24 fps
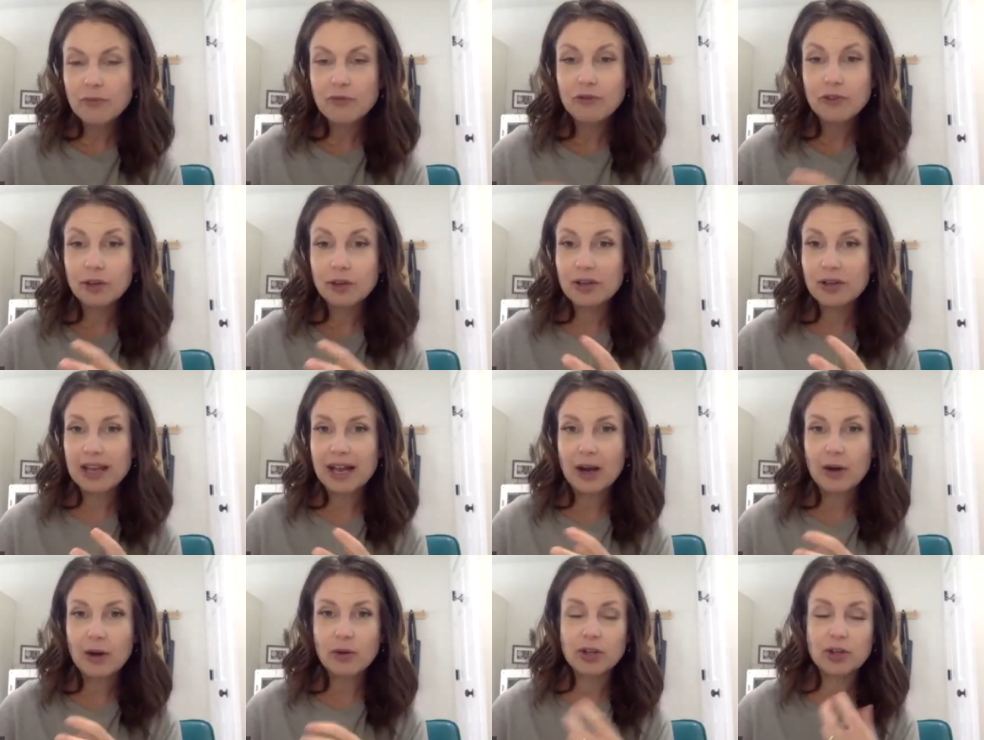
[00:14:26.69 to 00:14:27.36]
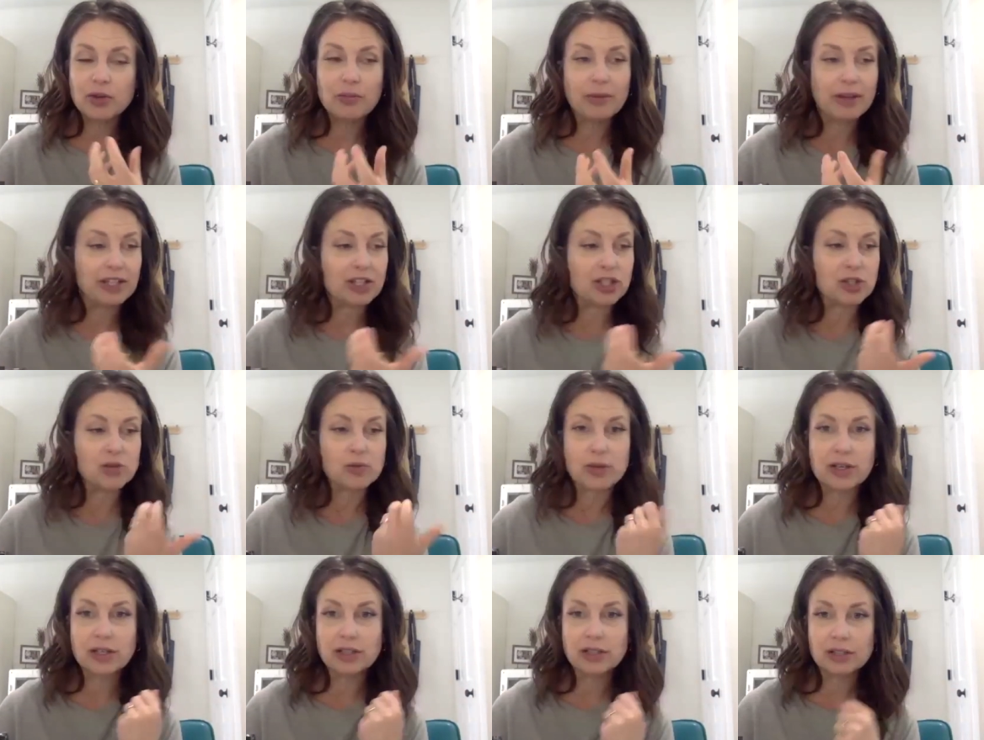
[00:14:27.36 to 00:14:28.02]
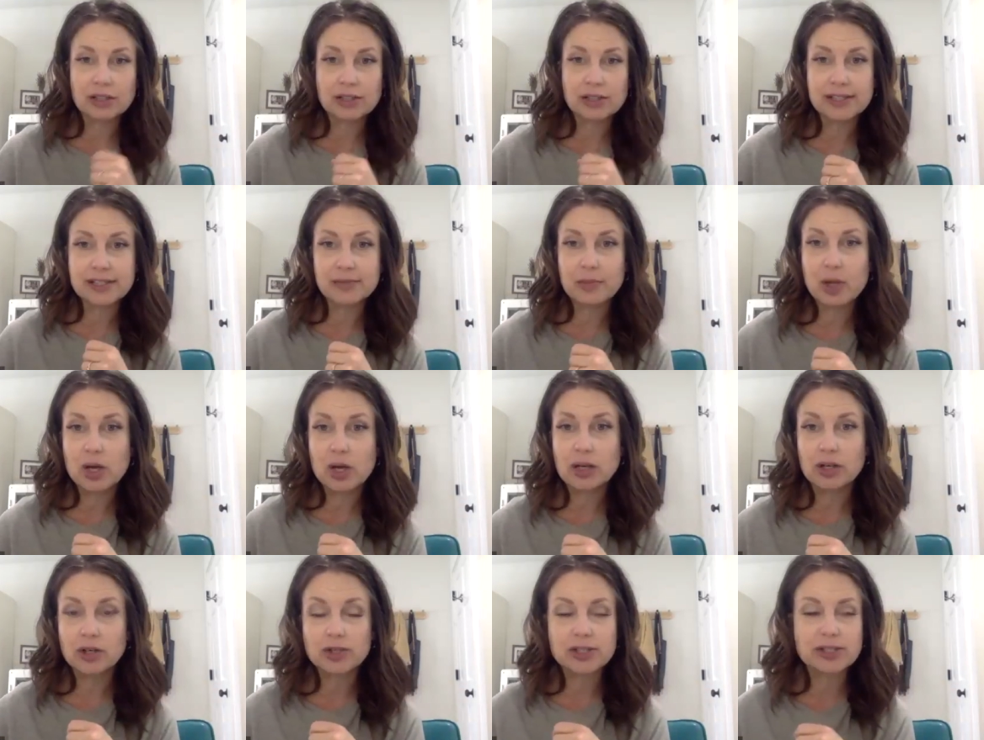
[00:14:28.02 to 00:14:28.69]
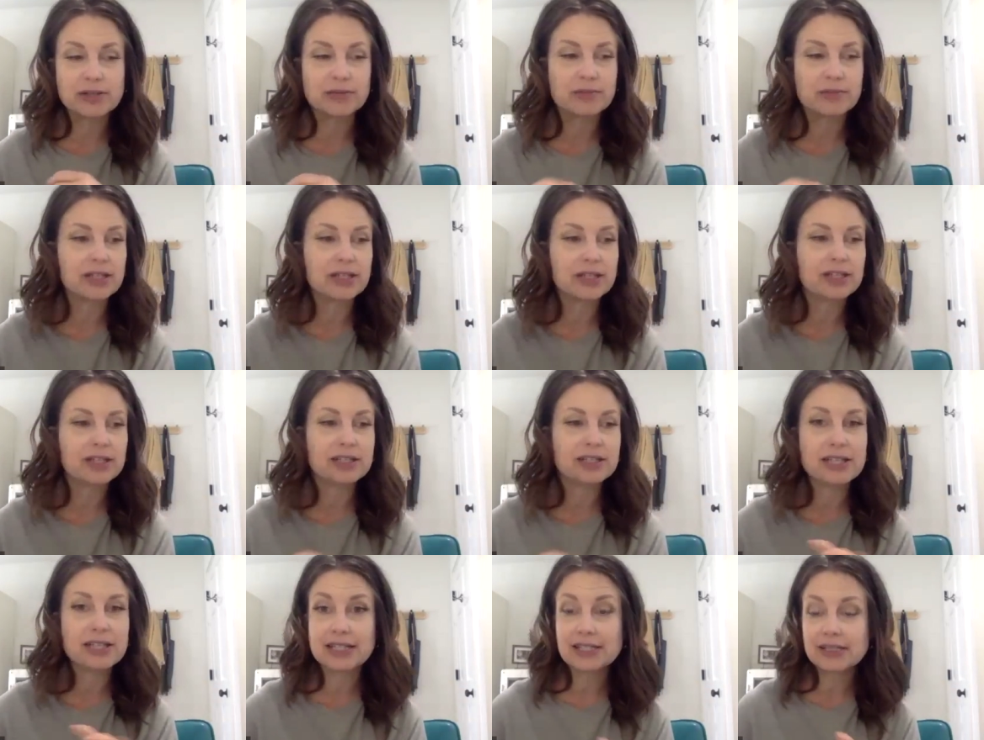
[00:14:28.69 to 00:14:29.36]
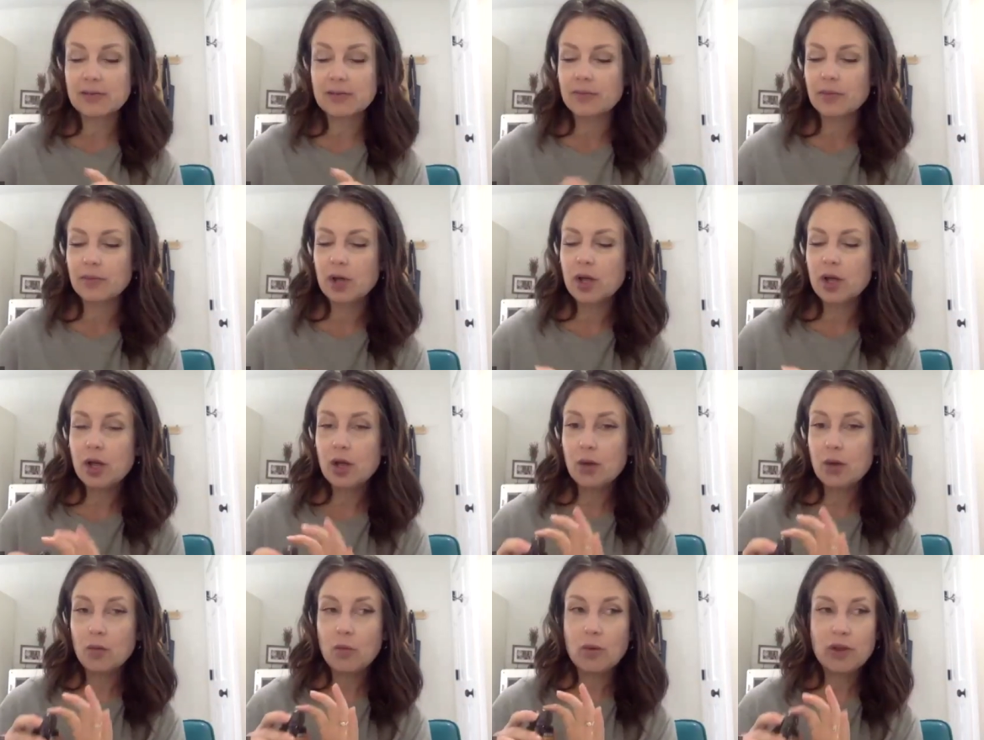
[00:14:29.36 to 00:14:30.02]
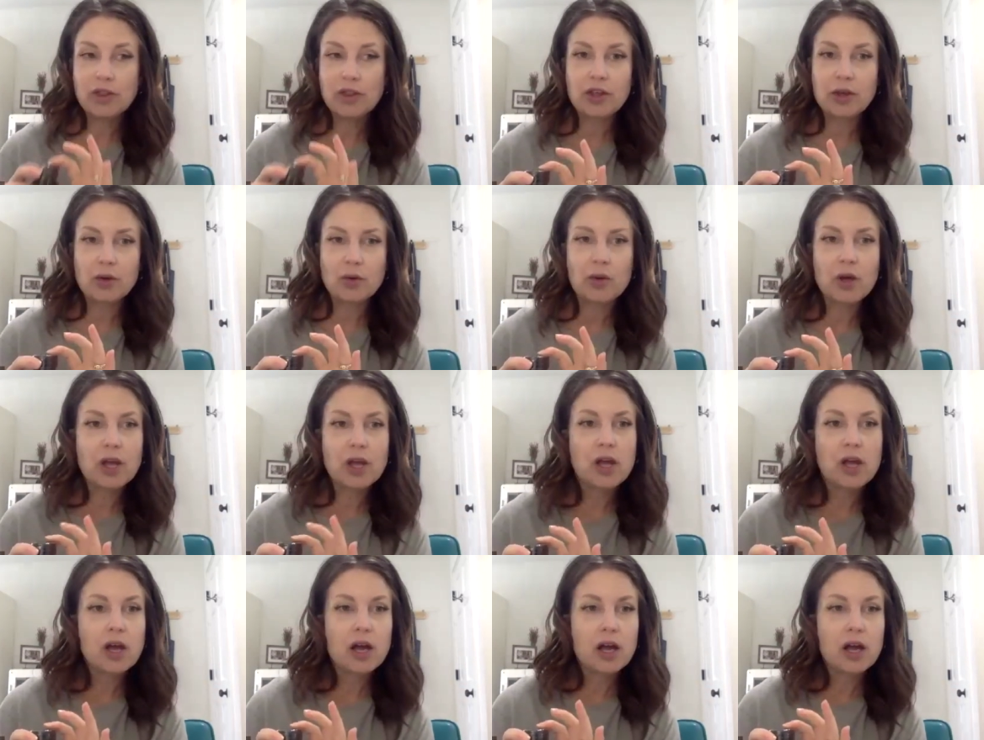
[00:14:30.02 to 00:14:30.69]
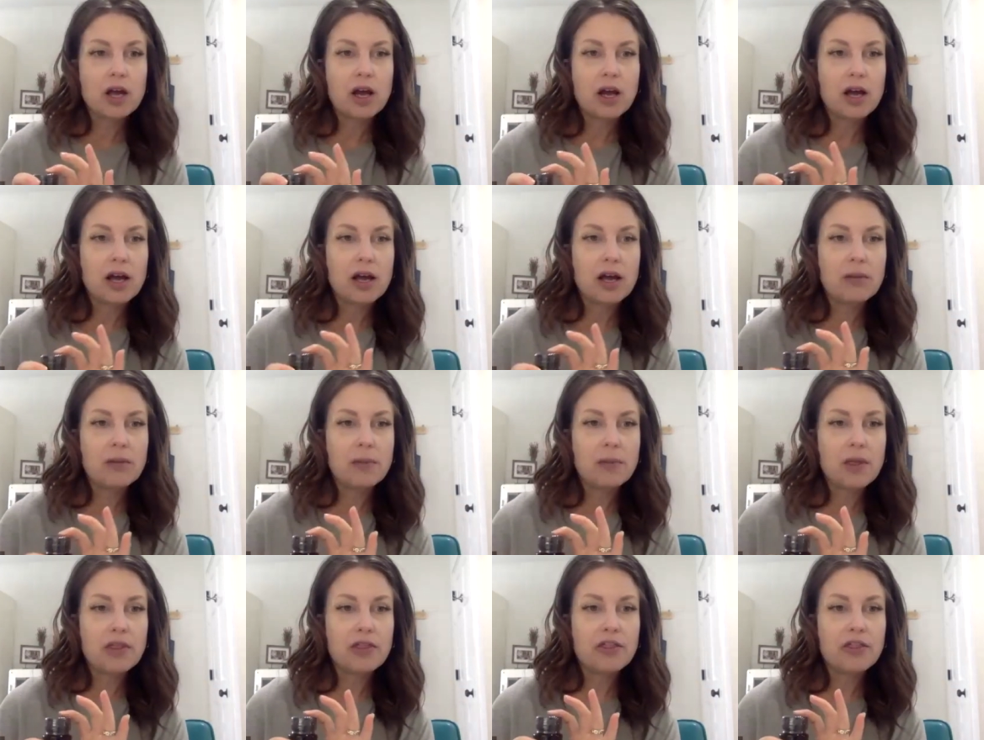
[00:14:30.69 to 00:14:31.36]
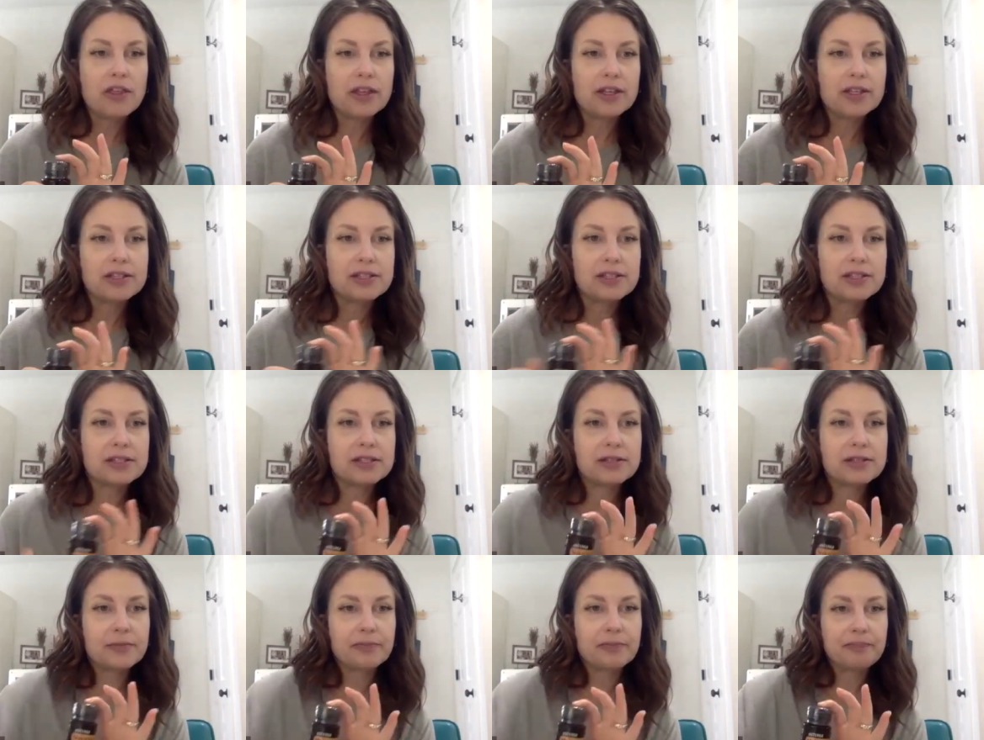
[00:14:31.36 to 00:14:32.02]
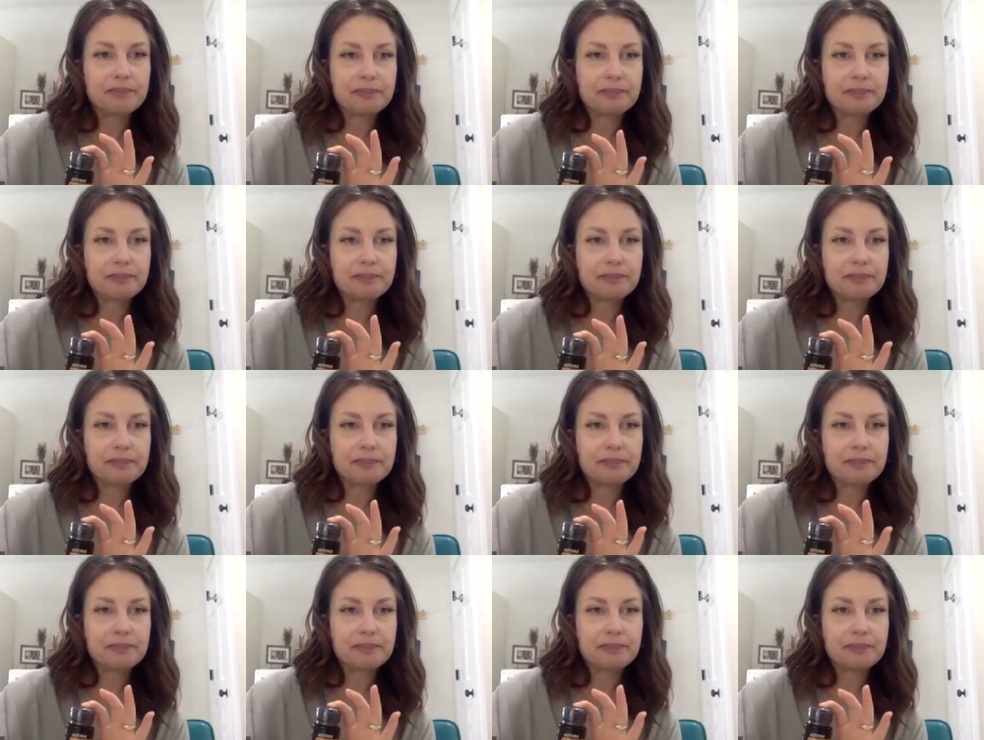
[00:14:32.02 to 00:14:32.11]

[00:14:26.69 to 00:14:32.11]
For now, you may just want a little Ziploc or something and take some with you. This